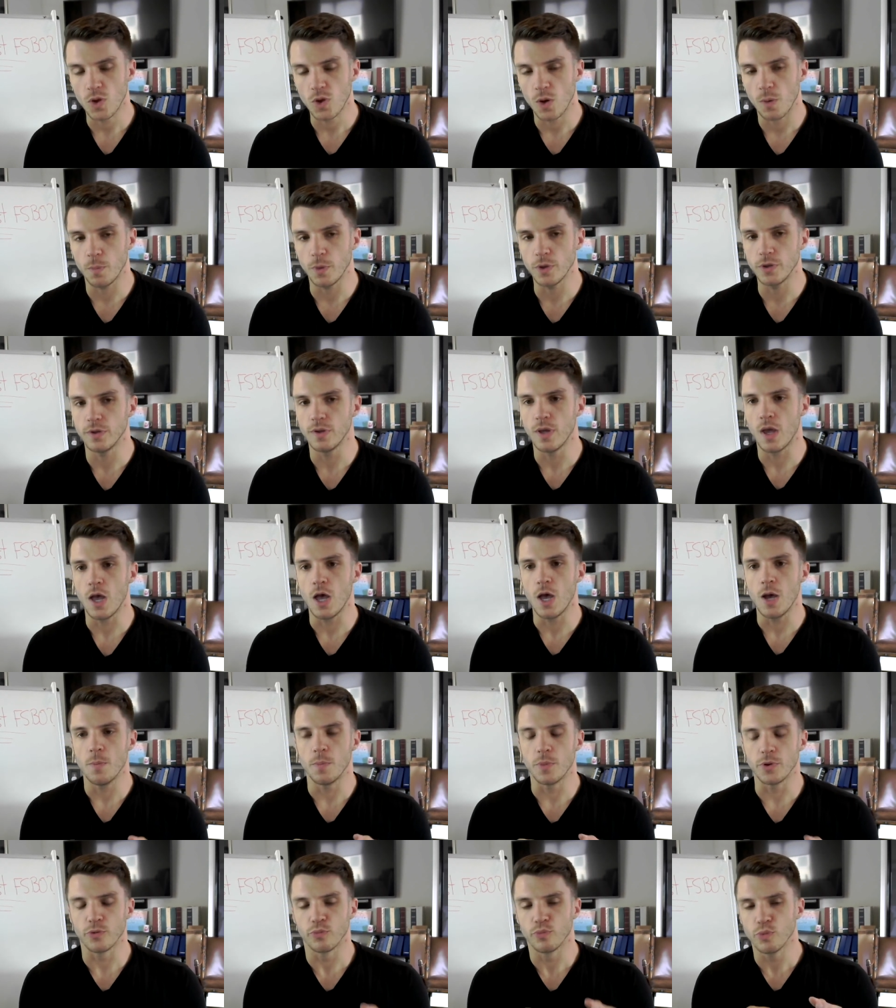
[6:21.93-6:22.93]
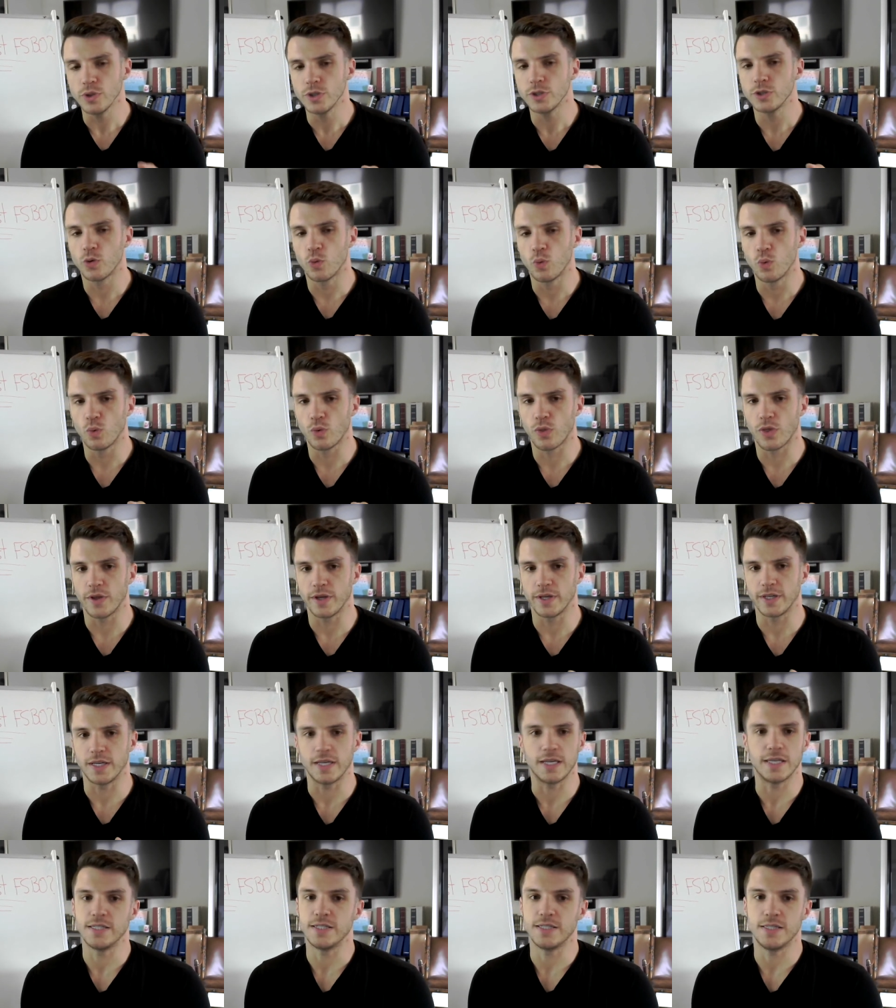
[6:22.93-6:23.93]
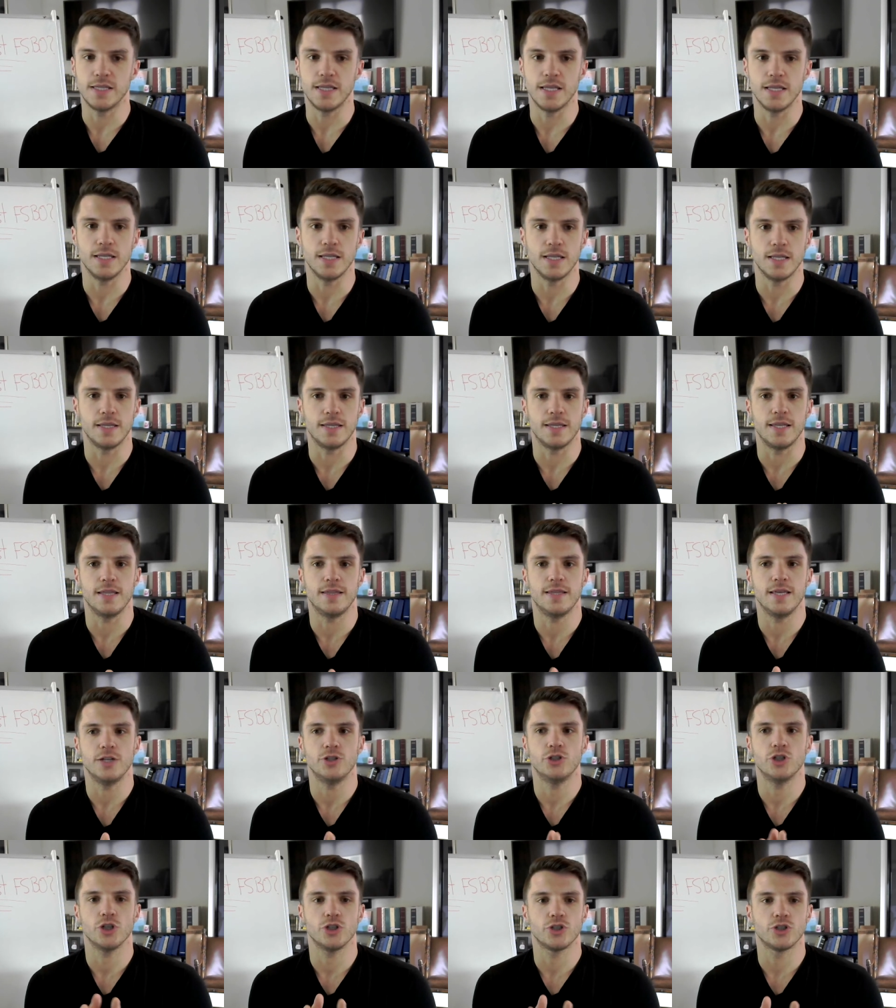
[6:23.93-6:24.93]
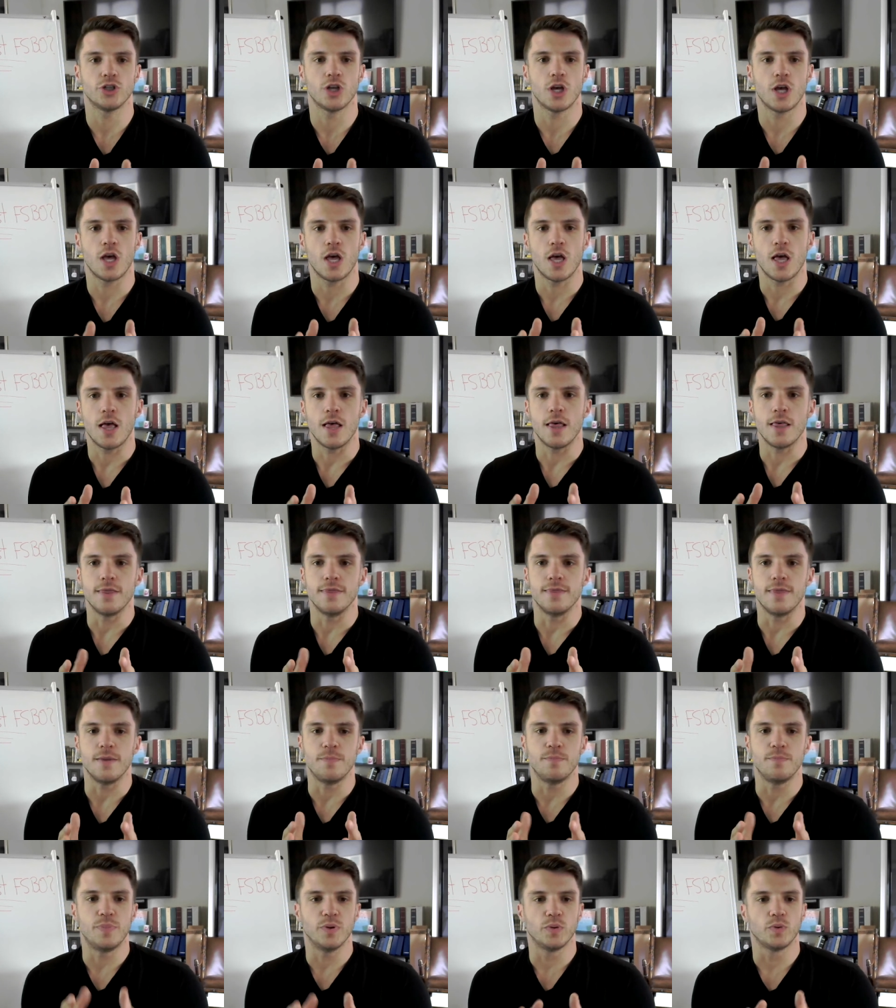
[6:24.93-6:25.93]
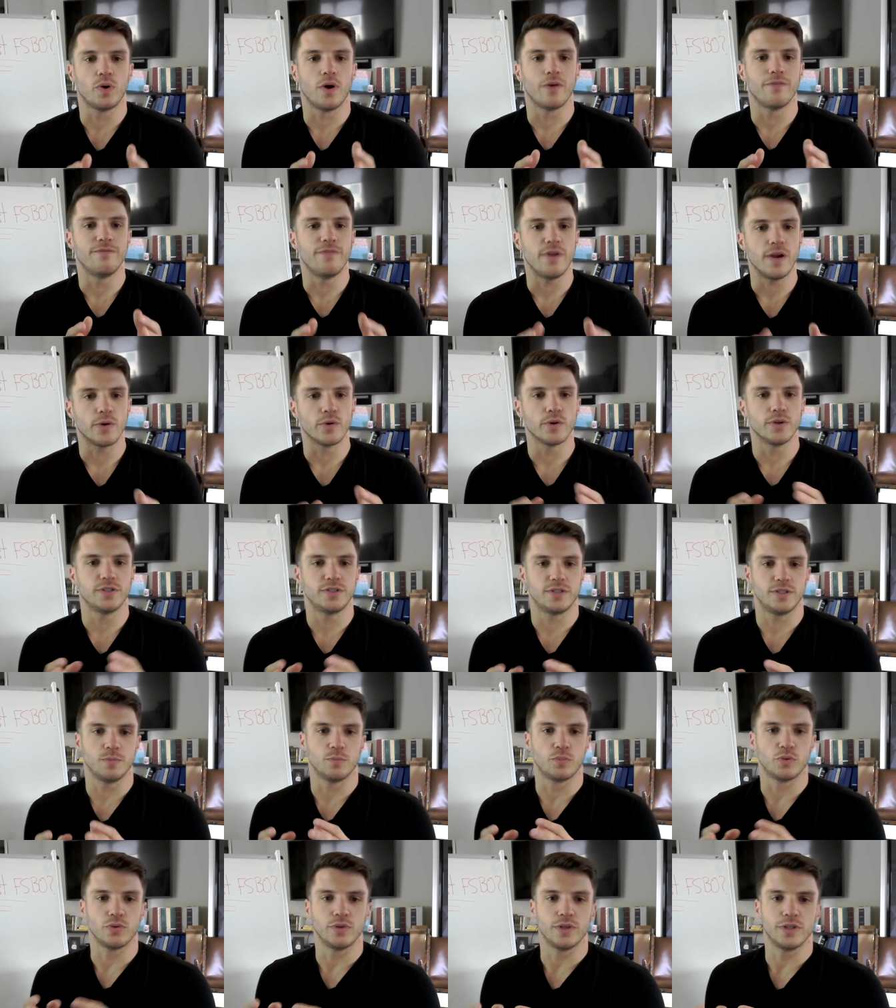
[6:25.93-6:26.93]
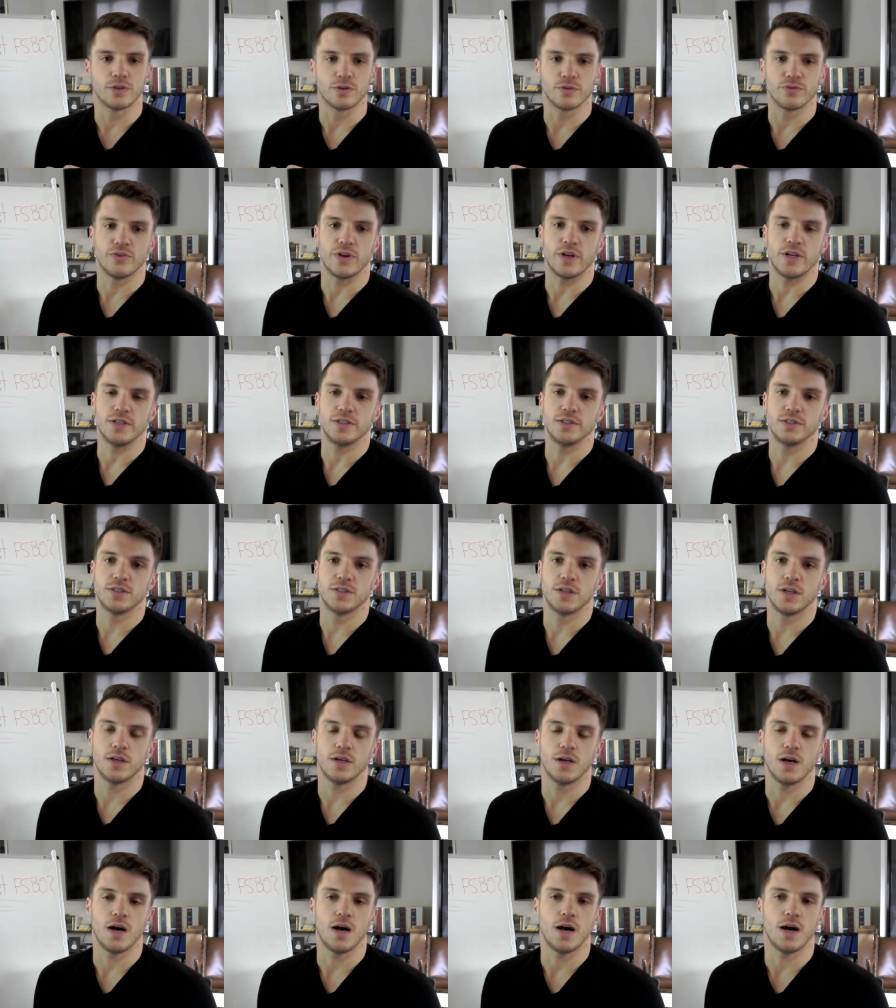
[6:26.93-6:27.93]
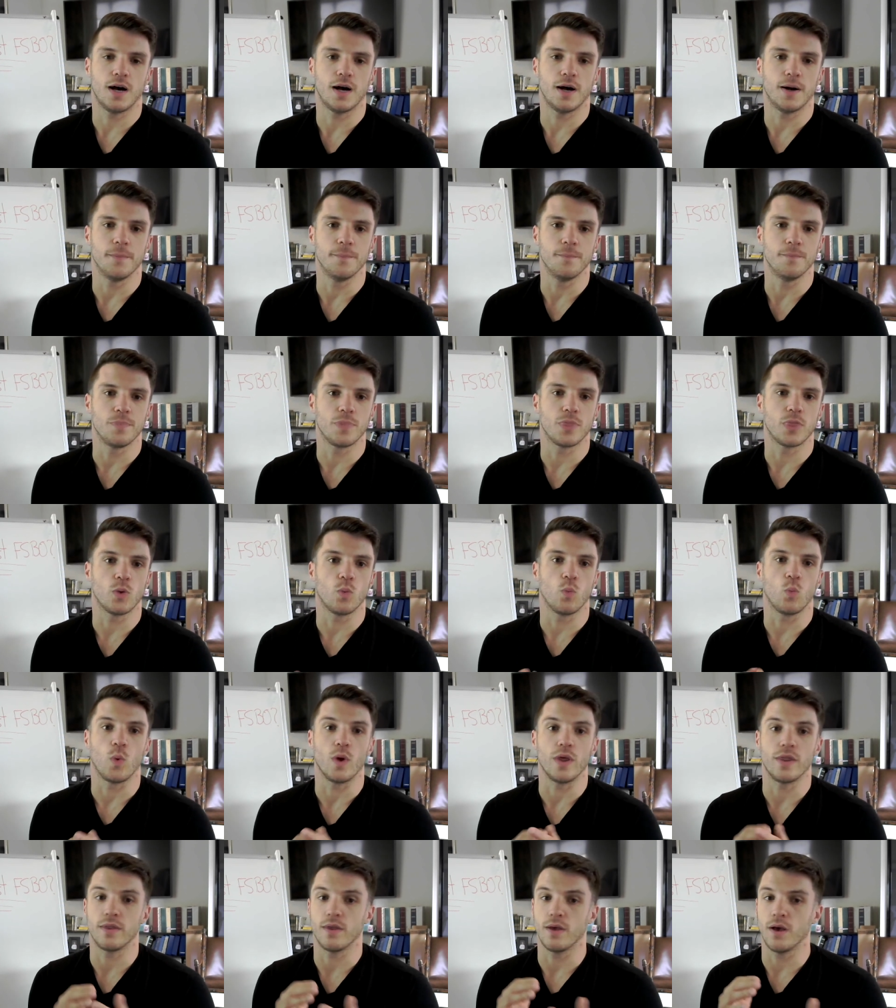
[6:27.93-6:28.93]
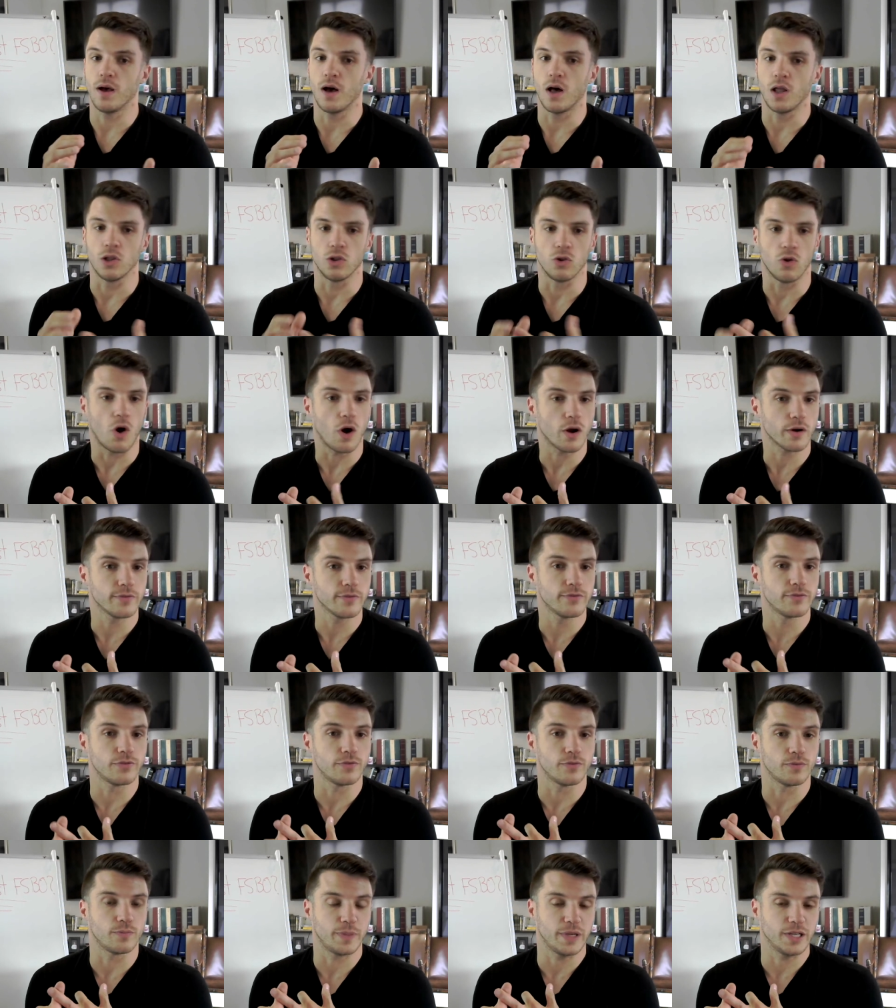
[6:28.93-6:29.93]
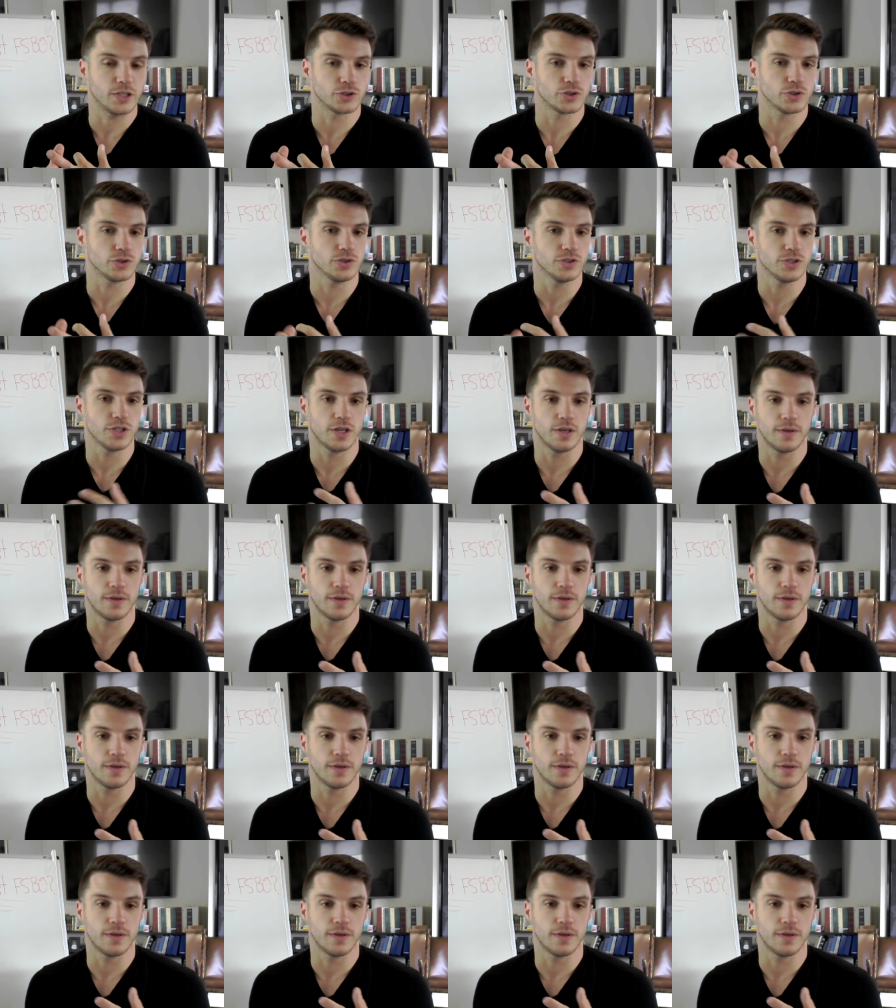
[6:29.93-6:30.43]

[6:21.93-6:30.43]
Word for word: But But the really cool thing is that, that they just, they built a very simple interface um, with a lot of pictures,